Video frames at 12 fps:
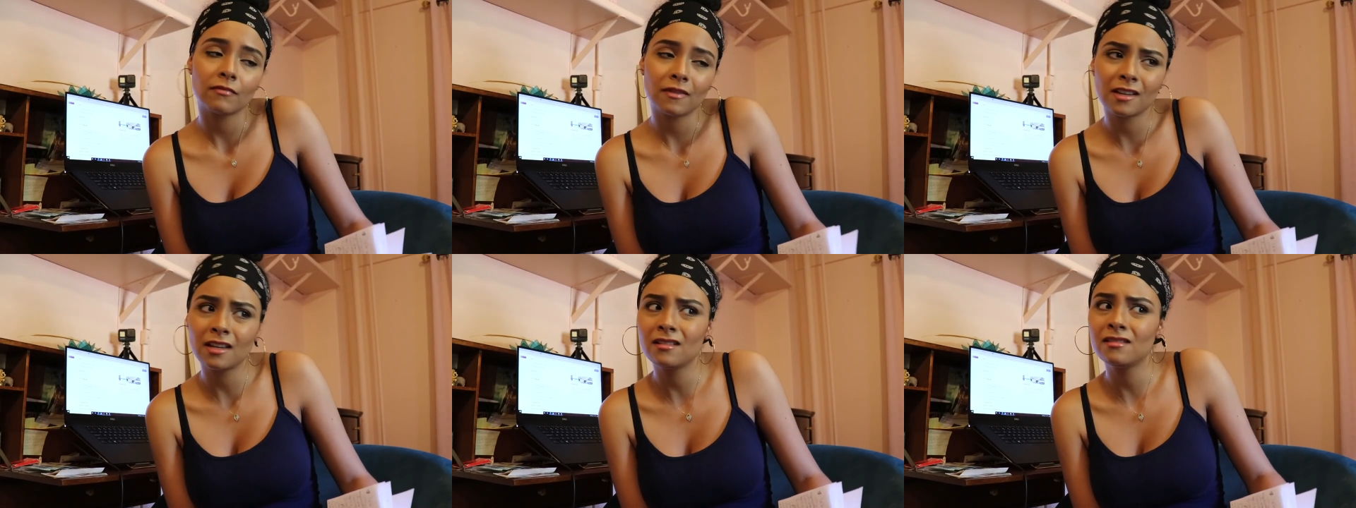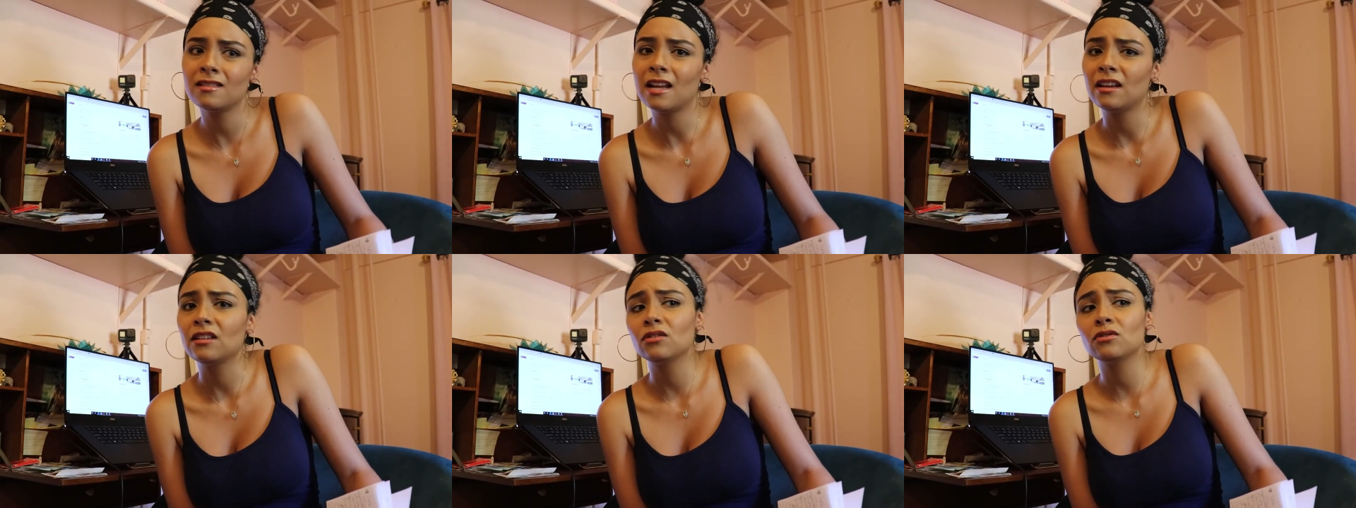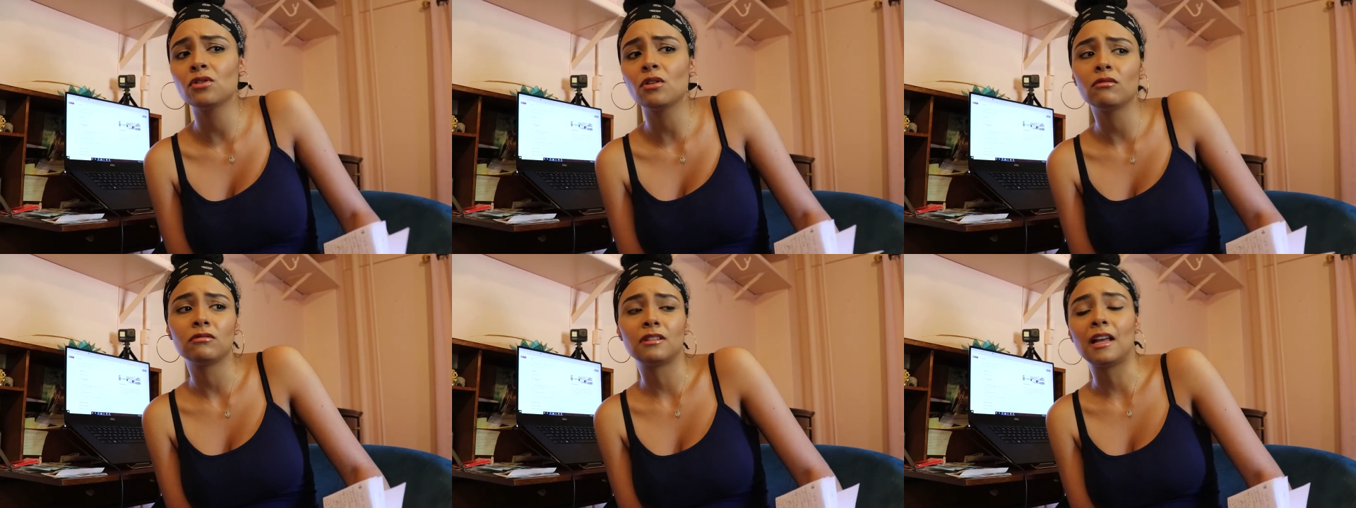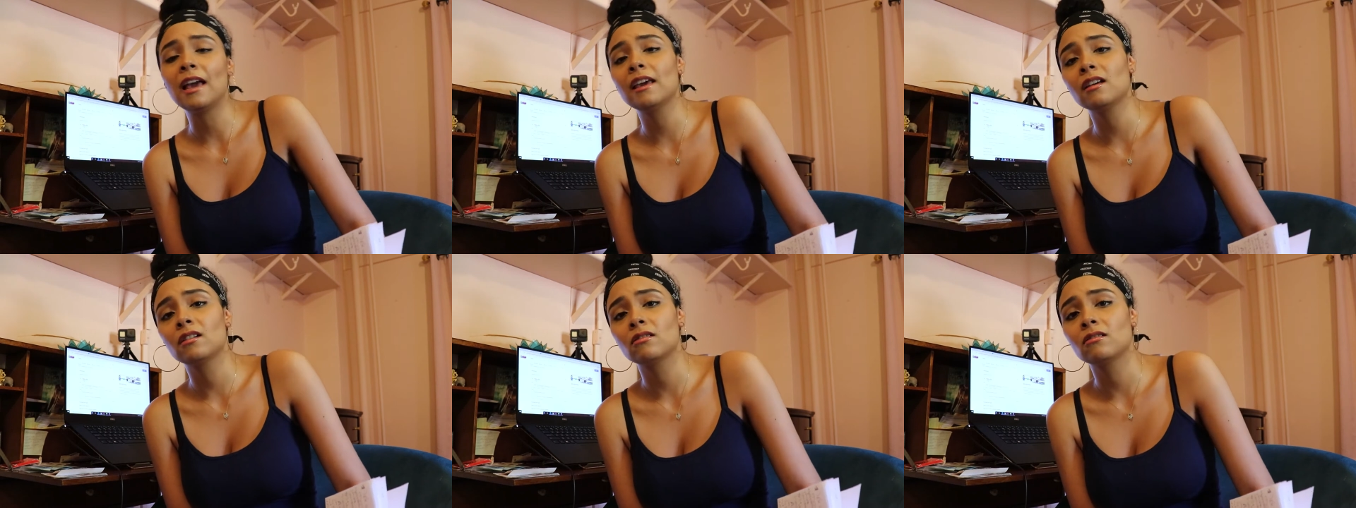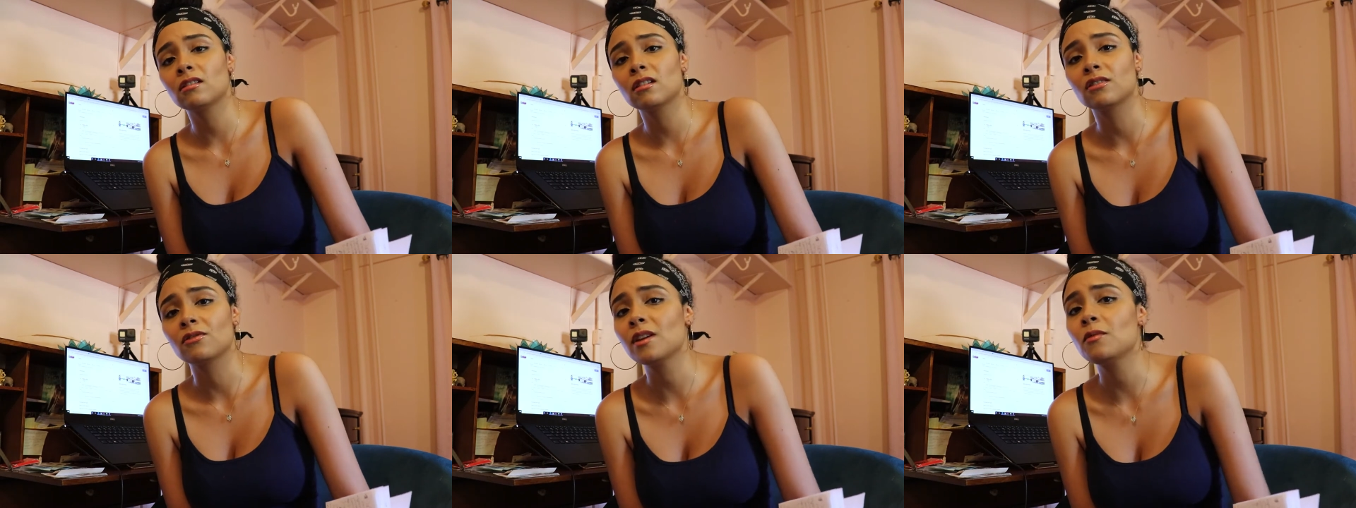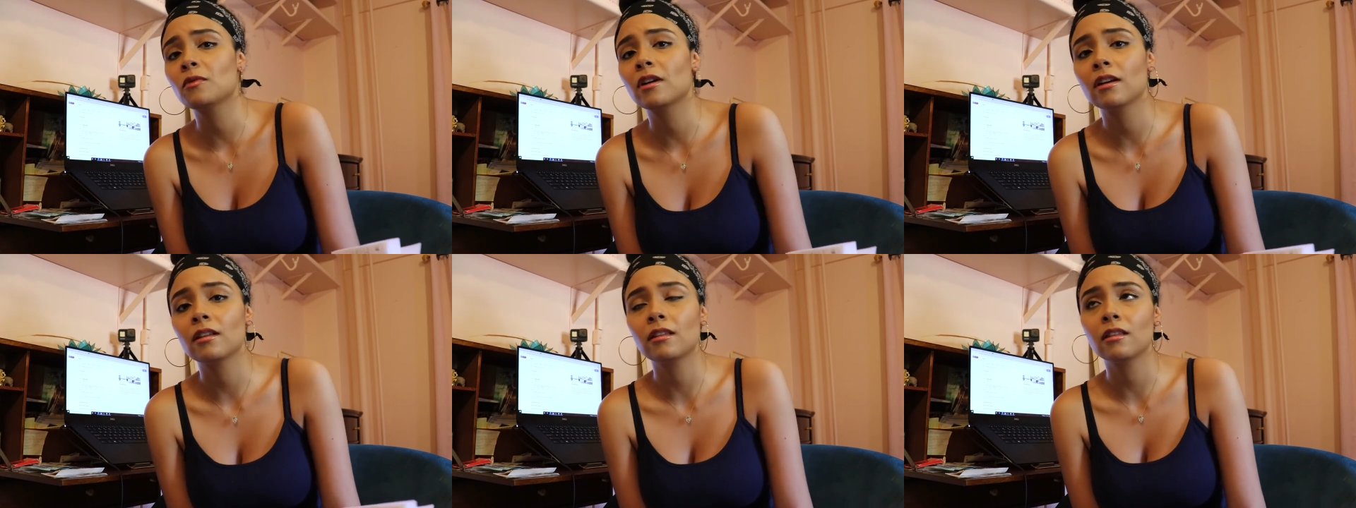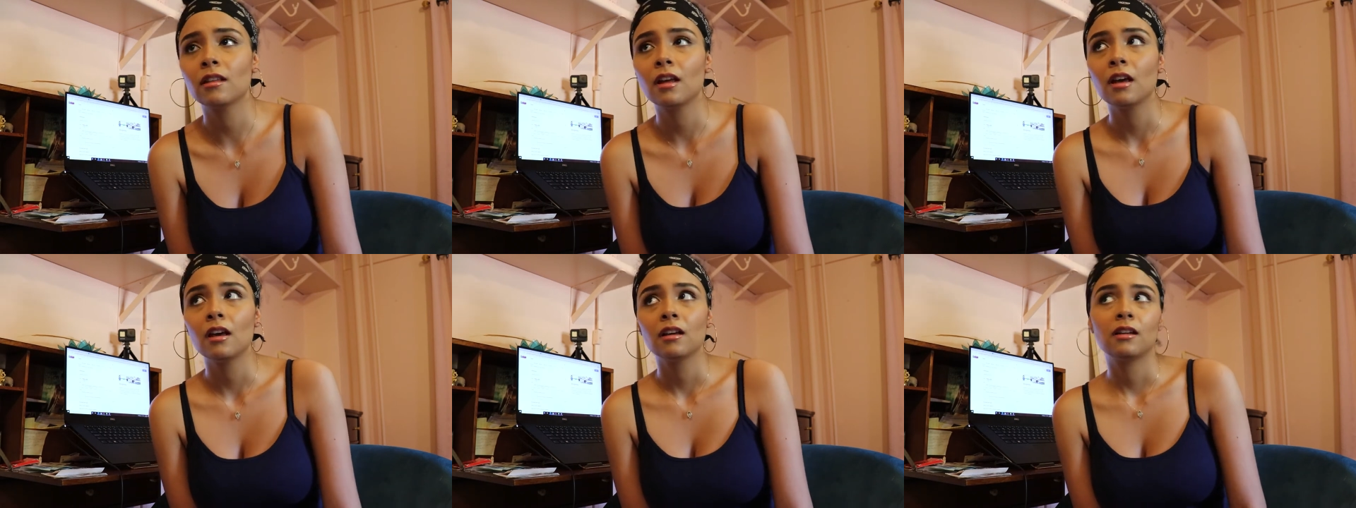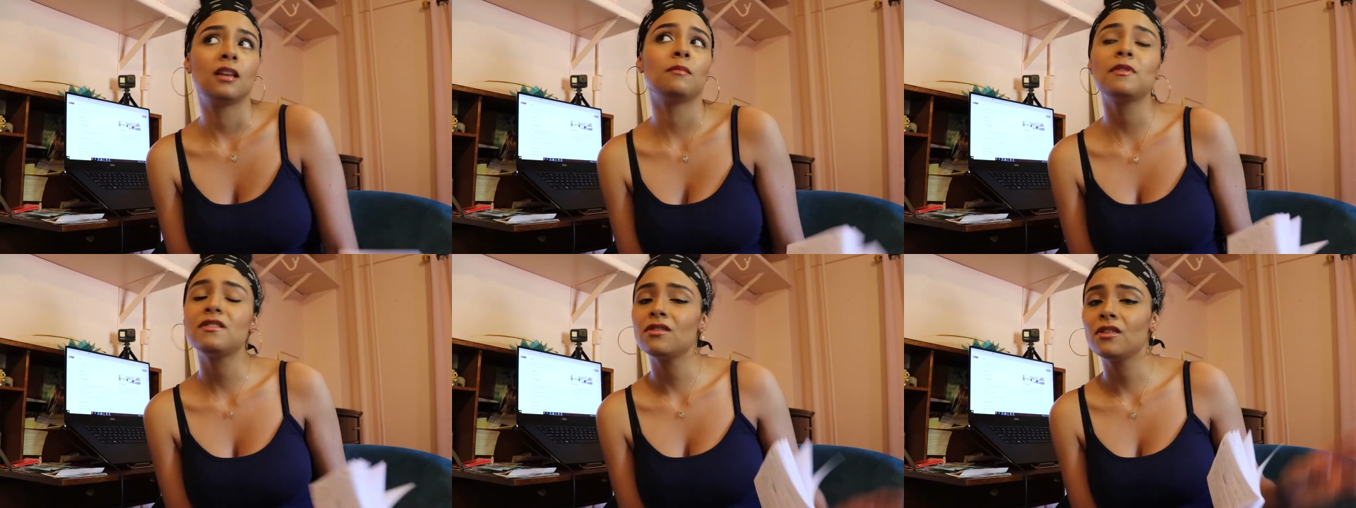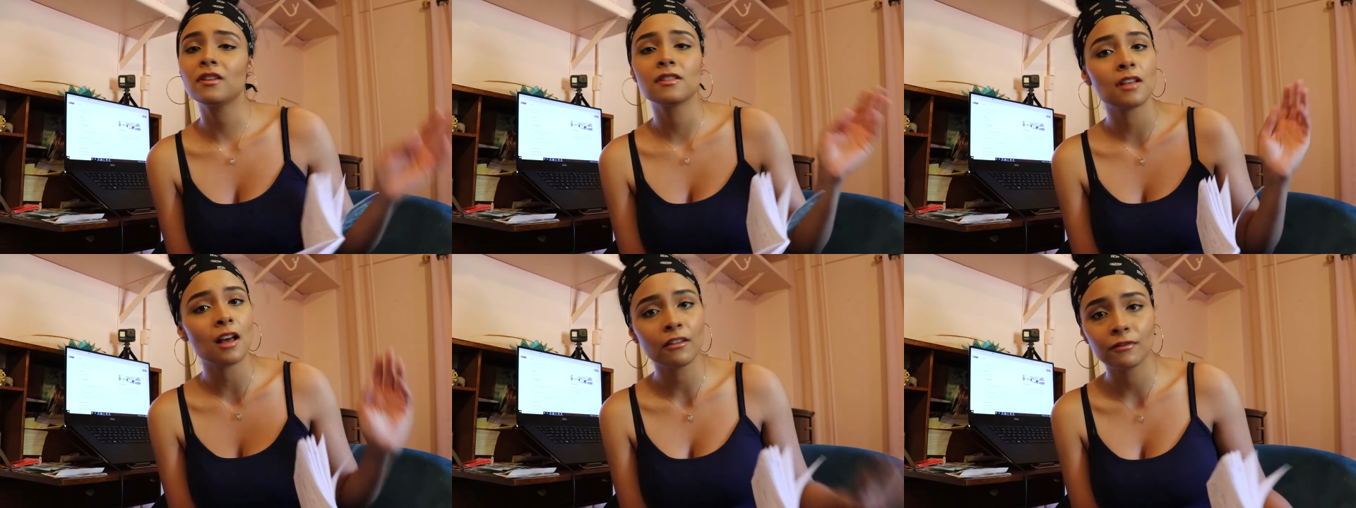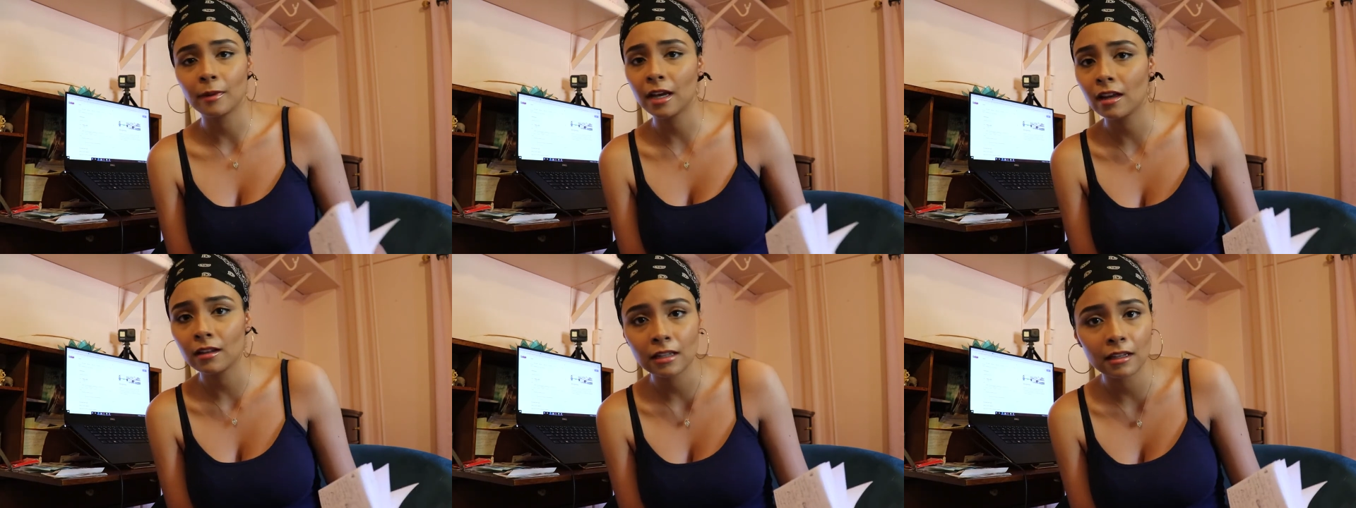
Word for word: things that you don't like or agree with, keep it to yourself, man.